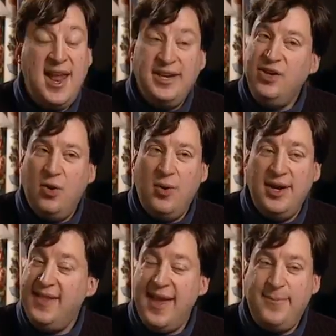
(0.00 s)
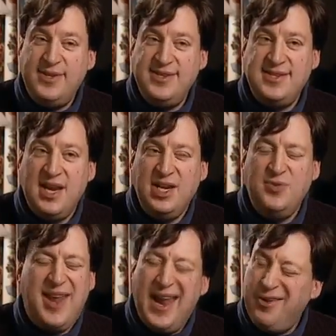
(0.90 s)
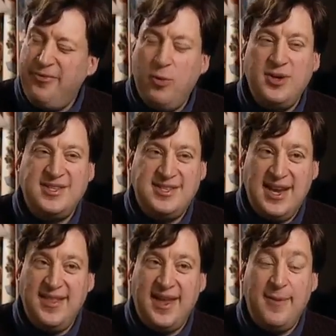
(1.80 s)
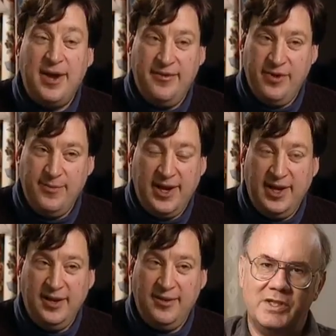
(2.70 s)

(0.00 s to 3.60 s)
And you know what? In that business, you can't afford to say that about everybody.